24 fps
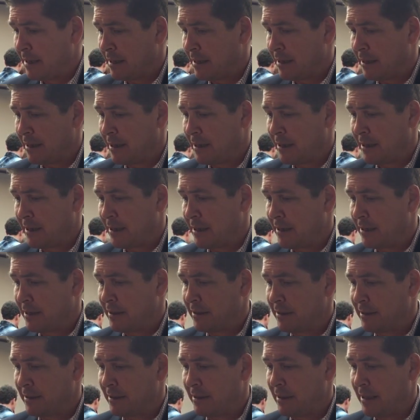
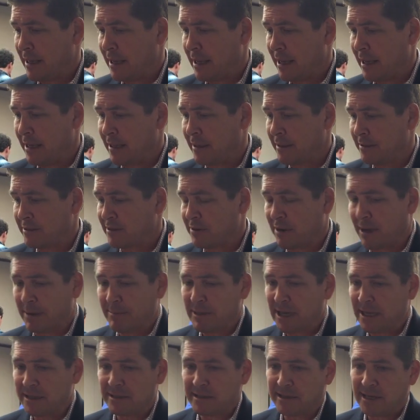Uh, and so I'm
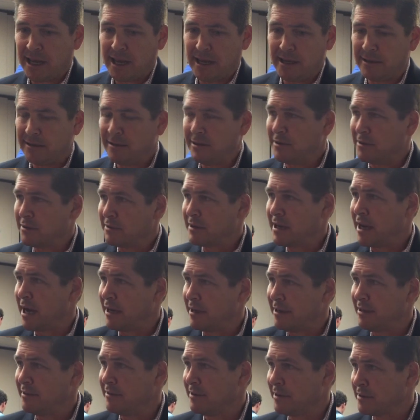not saying you know
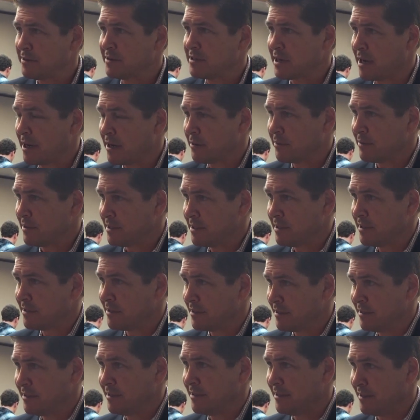cutting their salaries
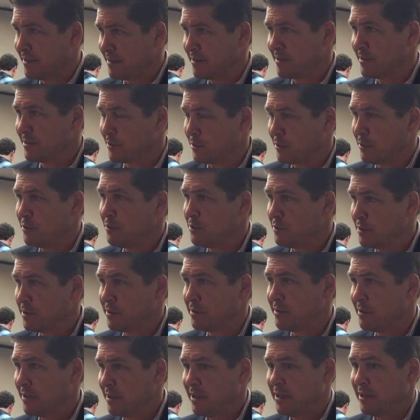is the is the
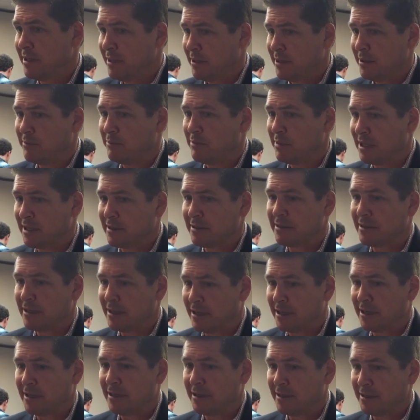solution. But
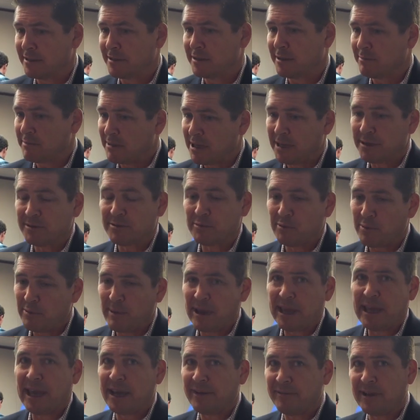uh, sometimes we
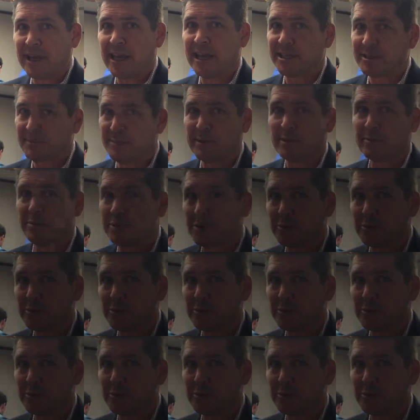may have to ask people